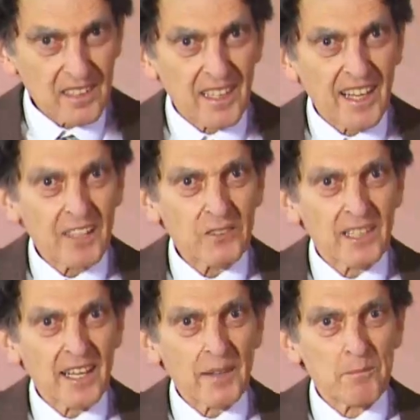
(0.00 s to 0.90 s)
They held
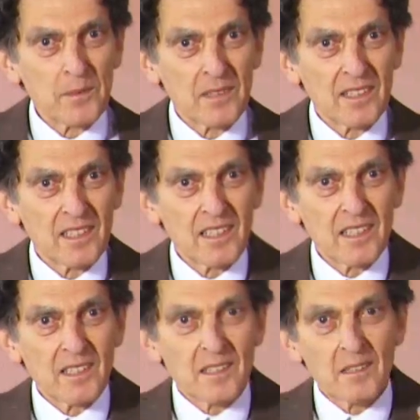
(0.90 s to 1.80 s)
the lamp
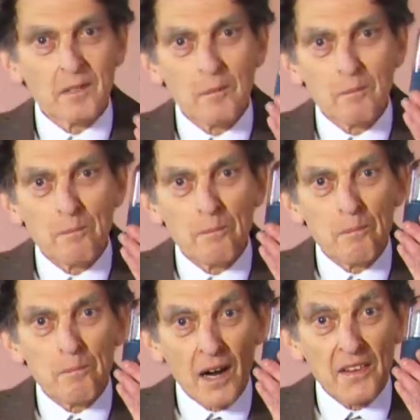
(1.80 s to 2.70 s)

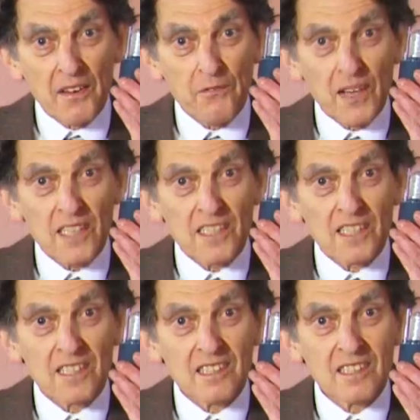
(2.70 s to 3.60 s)
by their
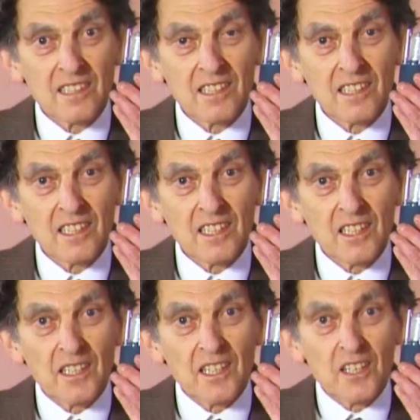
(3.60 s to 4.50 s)
faces
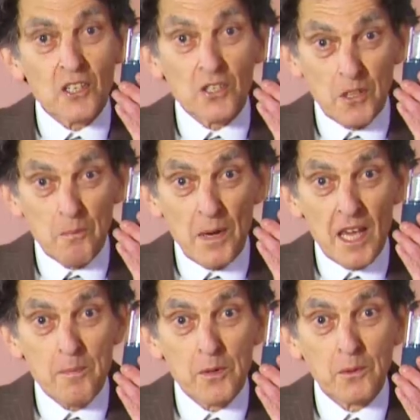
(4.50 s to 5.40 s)
so that
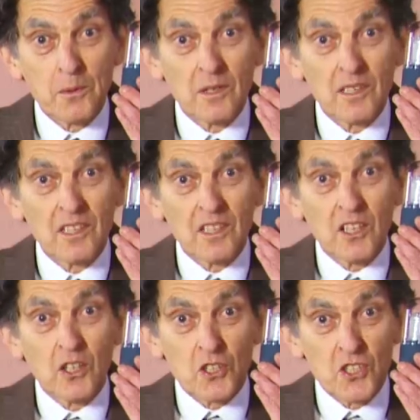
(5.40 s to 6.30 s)
people
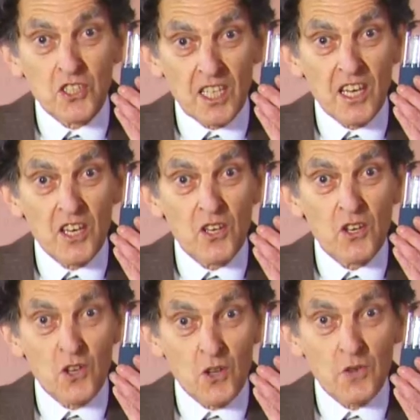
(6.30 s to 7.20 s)
could see
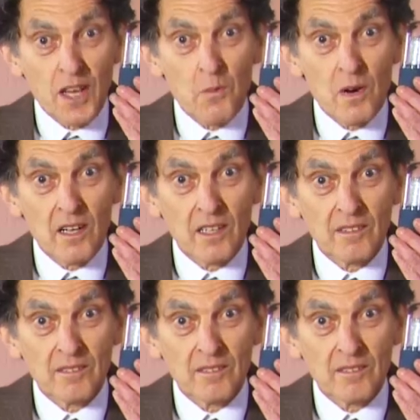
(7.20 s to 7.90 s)
who they were.